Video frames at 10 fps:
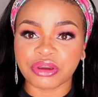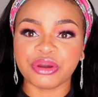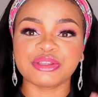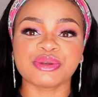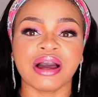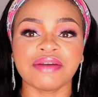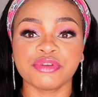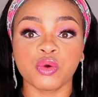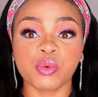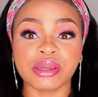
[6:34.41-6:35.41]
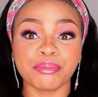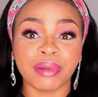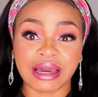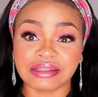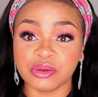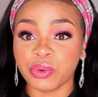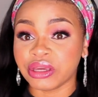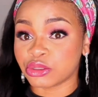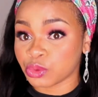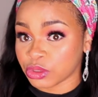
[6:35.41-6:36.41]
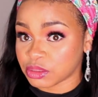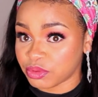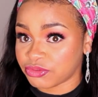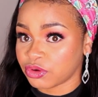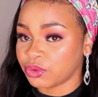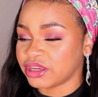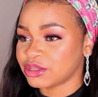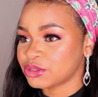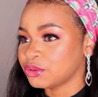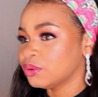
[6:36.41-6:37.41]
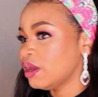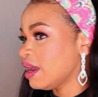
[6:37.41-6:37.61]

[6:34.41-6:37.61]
you're going to have your wig back the way it was before. Okay, so